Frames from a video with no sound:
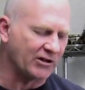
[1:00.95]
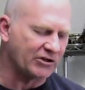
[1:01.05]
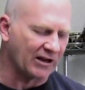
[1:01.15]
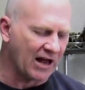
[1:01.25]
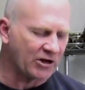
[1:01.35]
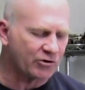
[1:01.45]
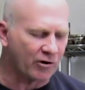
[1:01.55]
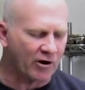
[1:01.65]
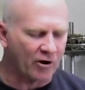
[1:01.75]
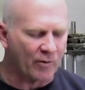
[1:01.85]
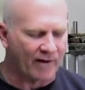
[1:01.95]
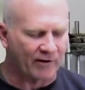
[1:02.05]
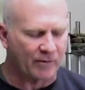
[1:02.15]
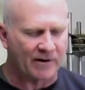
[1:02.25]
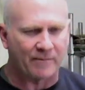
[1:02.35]
cilantro, we have
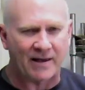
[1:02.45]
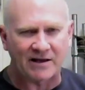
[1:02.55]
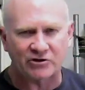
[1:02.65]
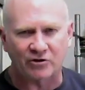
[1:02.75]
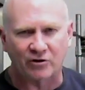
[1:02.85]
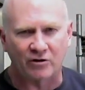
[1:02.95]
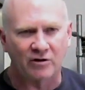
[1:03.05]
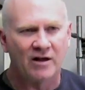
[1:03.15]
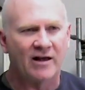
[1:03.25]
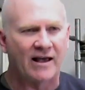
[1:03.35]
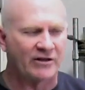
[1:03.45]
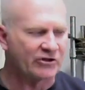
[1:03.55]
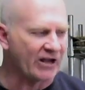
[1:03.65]
a little bit of basil and